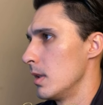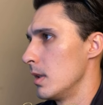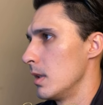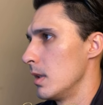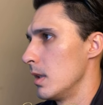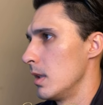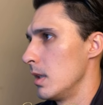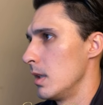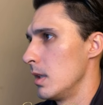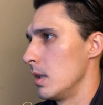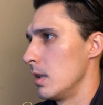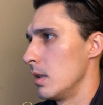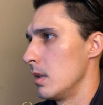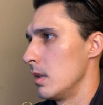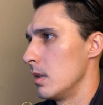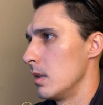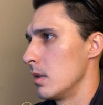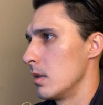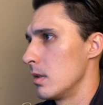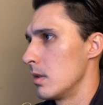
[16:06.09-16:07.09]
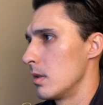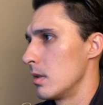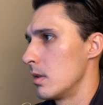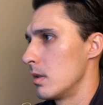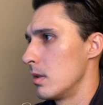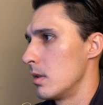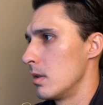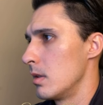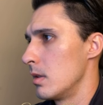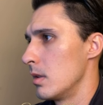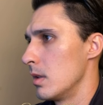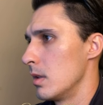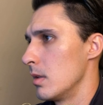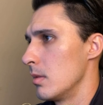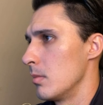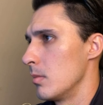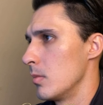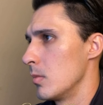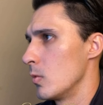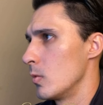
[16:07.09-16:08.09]
and
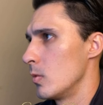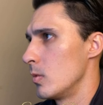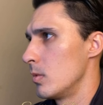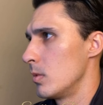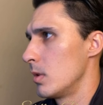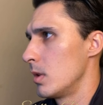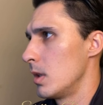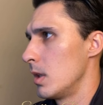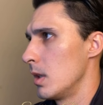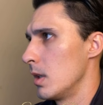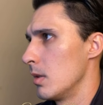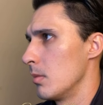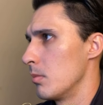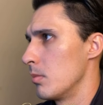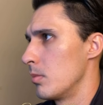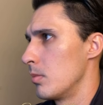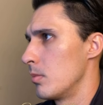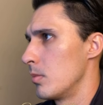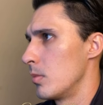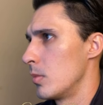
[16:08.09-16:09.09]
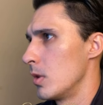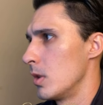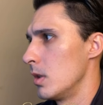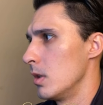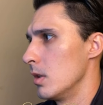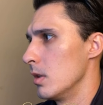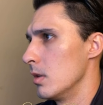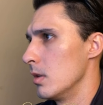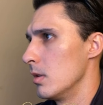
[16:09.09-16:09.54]
we'll get it pretty good.